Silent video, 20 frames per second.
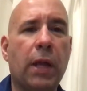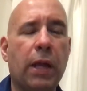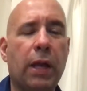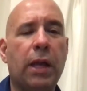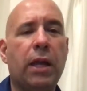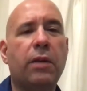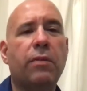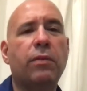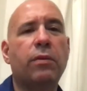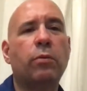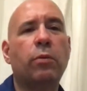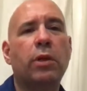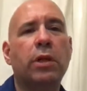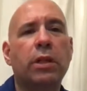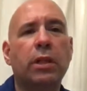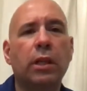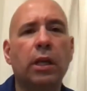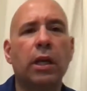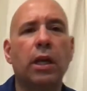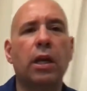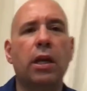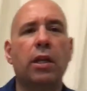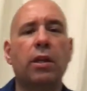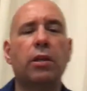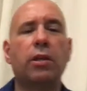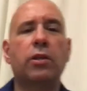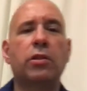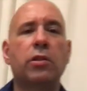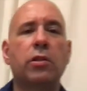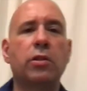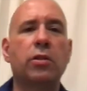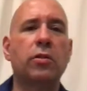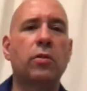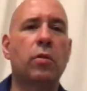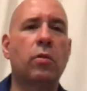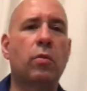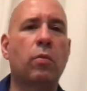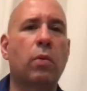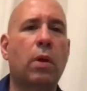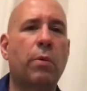Hey everyone, this is
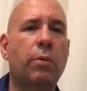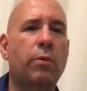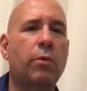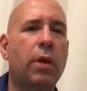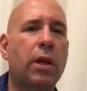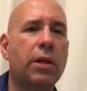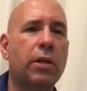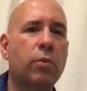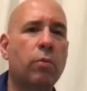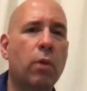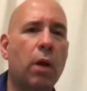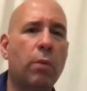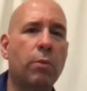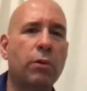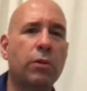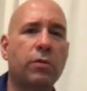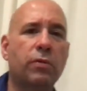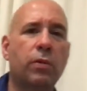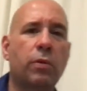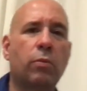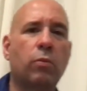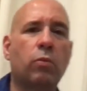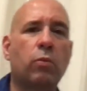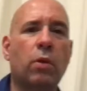Robert Rodney Ramos from